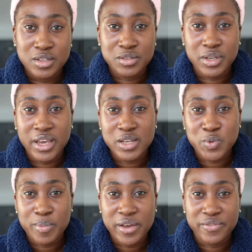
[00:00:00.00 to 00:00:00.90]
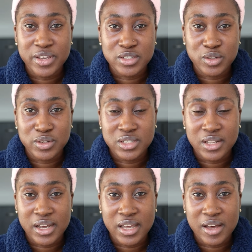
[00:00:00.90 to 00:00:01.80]
So here's what my face looks
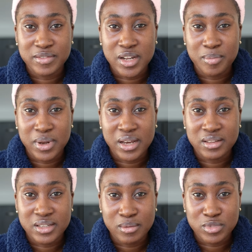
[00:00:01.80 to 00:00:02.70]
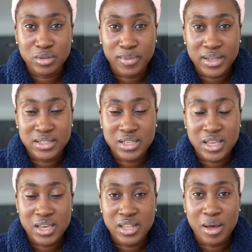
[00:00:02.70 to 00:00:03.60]
like after applying them to my
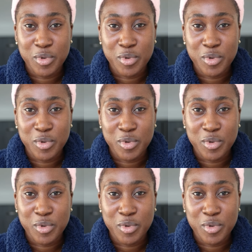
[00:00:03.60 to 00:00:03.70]
skin.